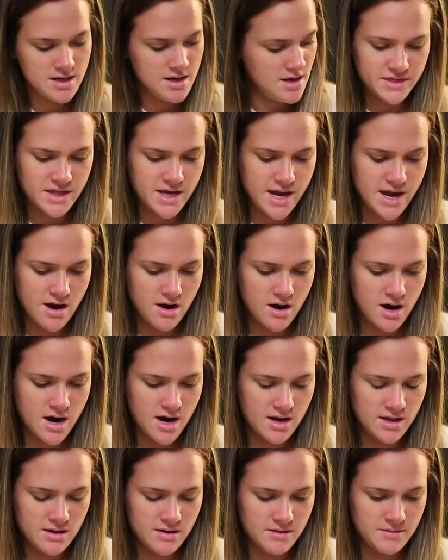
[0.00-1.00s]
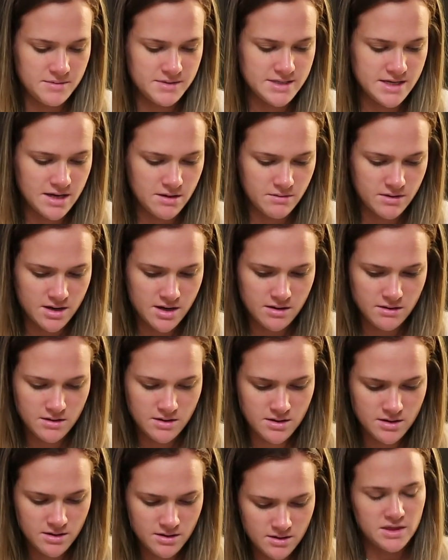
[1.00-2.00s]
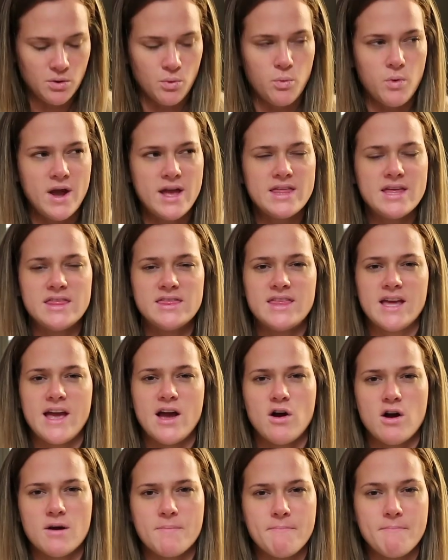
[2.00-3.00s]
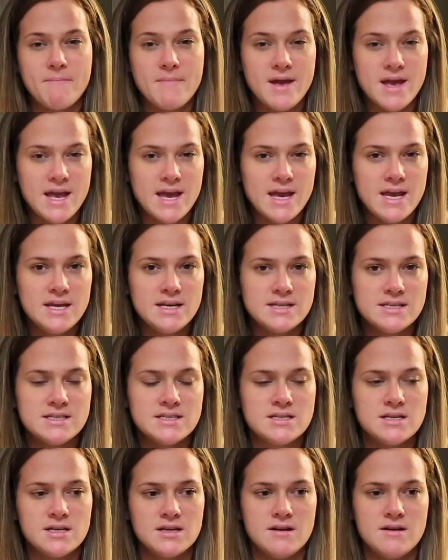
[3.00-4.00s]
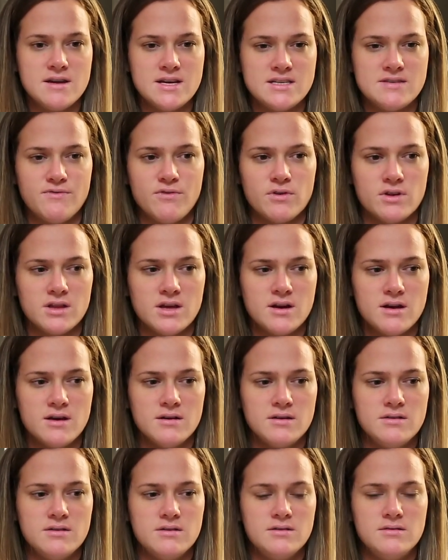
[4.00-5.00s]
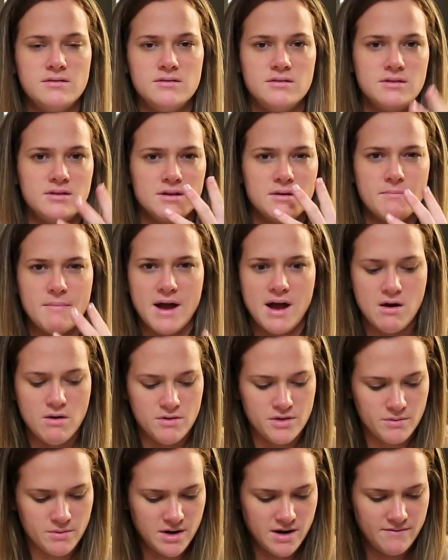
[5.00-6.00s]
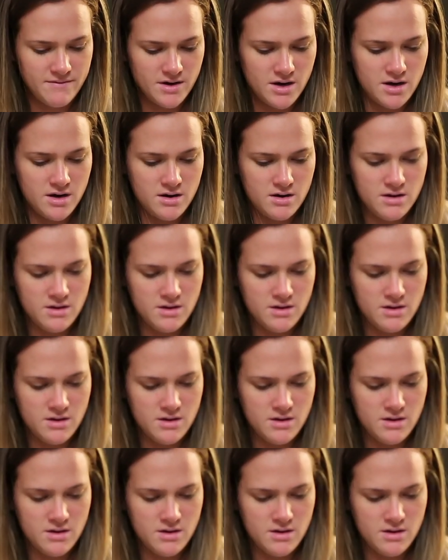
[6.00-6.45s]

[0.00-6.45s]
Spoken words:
But they are, let me take one out. The way that they are made is to, it's for the mouth or whatever.